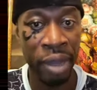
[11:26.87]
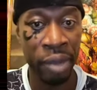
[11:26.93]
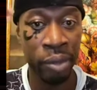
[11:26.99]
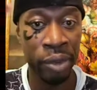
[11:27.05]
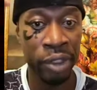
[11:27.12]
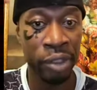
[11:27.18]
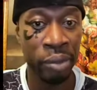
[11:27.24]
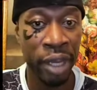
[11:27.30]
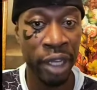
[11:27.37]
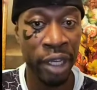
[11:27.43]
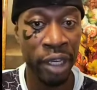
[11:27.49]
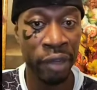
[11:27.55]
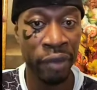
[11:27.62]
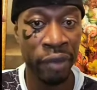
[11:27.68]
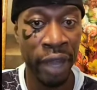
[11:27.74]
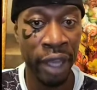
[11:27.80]
I'm able
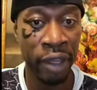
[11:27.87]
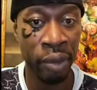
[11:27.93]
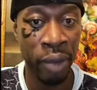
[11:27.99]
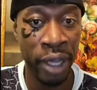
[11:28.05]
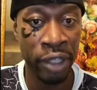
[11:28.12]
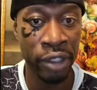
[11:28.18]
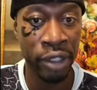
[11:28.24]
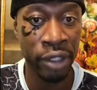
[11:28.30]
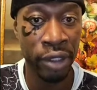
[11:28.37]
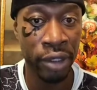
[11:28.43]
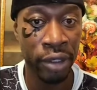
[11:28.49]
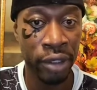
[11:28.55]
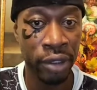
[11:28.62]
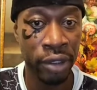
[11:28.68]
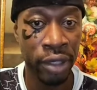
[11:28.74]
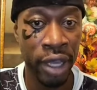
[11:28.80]
to make an
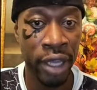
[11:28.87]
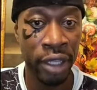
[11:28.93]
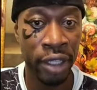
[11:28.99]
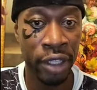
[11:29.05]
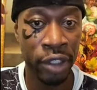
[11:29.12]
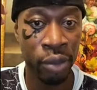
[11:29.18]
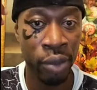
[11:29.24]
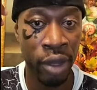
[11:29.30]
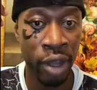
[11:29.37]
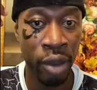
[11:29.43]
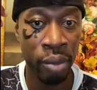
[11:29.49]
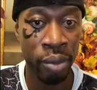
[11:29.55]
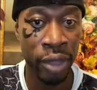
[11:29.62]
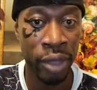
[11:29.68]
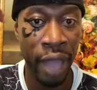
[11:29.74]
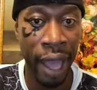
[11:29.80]
evaluation, and
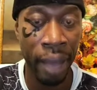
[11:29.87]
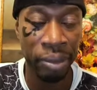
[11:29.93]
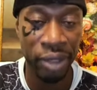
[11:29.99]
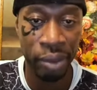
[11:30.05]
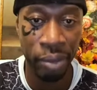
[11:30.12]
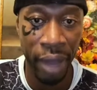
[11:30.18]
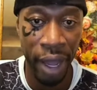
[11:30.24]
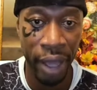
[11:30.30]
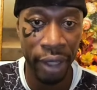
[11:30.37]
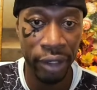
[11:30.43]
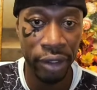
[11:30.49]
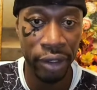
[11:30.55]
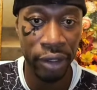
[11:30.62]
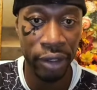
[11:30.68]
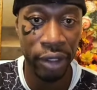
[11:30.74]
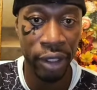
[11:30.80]
this will help me
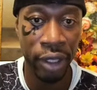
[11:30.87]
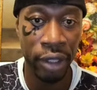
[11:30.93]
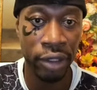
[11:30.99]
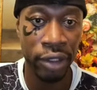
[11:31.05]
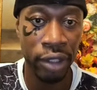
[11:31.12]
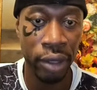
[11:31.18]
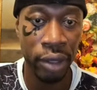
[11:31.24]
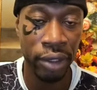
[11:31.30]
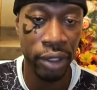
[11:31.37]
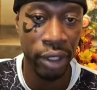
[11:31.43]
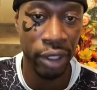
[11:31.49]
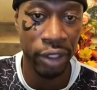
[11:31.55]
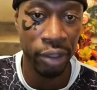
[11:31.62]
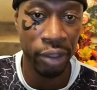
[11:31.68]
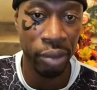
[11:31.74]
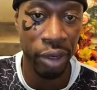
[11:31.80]
optimize the
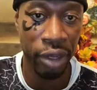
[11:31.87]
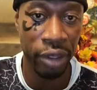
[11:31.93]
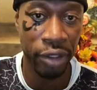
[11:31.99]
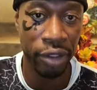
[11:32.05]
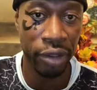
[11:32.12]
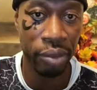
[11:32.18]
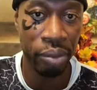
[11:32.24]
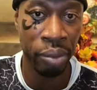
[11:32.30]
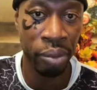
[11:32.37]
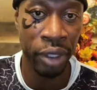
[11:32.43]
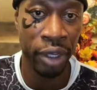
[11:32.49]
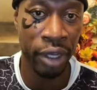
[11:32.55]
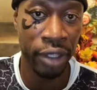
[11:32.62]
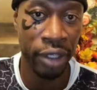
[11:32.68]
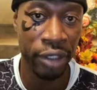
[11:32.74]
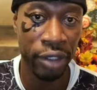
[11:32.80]
consulting experience
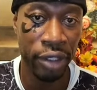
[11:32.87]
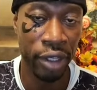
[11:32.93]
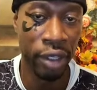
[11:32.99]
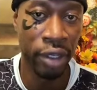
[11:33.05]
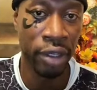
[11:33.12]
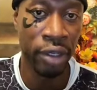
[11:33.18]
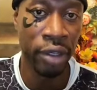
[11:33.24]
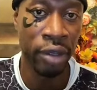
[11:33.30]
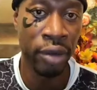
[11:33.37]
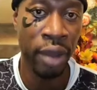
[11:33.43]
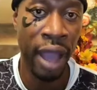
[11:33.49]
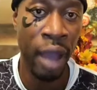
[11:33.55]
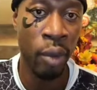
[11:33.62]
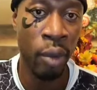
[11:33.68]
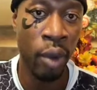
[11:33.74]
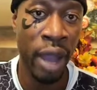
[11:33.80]
because
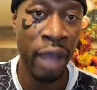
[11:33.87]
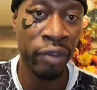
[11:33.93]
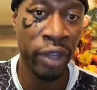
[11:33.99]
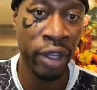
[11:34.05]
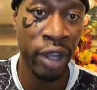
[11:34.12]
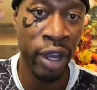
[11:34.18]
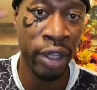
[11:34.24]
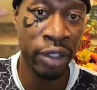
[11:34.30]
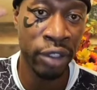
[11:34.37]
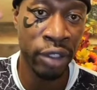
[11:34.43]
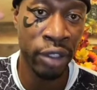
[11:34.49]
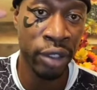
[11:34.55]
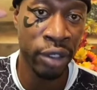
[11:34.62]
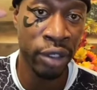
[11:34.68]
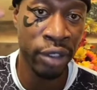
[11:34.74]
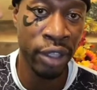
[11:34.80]
I won't have to
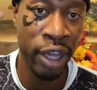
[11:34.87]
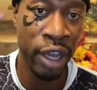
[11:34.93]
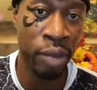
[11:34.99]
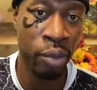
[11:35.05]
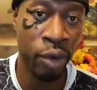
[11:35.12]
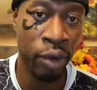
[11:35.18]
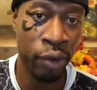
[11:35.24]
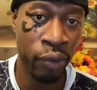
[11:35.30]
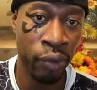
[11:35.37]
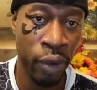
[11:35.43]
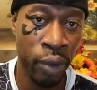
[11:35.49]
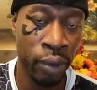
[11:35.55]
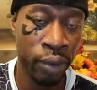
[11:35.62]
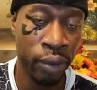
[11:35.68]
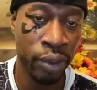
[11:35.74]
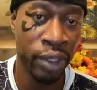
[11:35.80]
cut into your time on
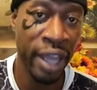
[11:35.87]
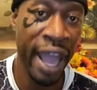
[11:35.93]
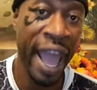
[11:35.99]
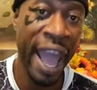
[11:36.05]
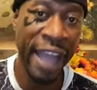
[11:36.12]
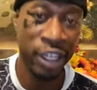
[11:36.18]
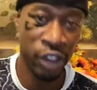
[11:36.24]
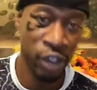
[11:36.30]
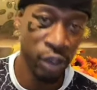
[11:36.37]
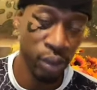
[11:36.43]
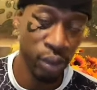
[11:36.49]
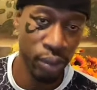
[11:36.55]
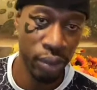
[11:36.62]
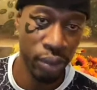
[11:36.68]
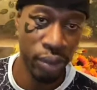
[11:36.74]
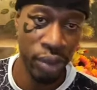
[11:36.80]
the phone to
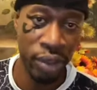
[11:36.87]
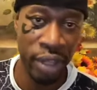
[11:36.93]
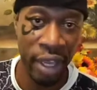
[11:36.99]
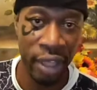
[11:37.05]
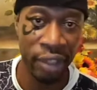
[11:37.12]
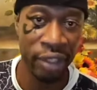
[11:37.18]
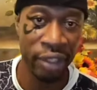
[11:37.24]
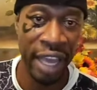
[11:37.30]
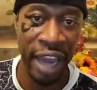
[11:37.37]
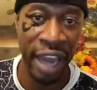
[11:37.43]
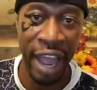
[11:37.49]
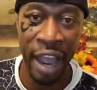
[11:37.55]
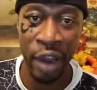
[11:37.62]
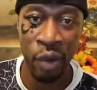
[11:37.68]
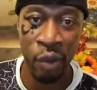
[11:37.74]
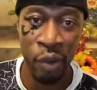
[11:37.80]
ask you things
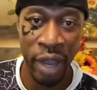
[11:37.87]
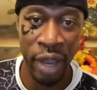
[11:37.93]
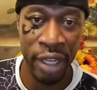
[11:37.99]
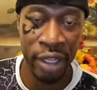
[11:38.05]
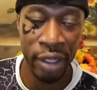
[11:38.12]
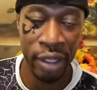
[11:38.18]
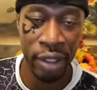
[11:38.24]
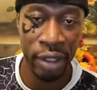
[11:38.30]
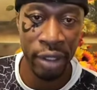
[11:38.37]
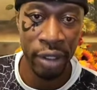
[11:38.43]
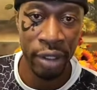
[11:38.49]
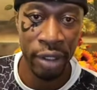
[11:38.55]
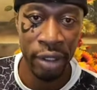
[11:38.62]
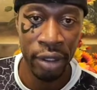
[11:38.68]
that I already